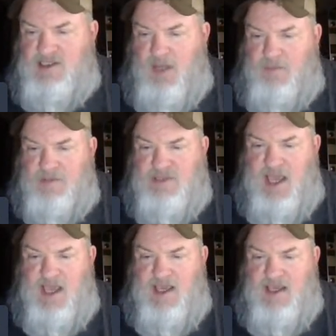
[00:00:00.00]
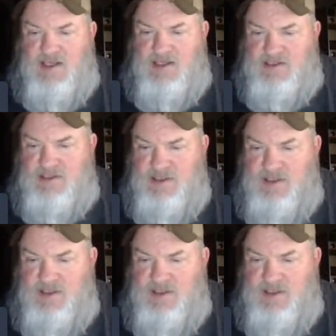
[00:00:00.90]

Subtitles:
couple of days.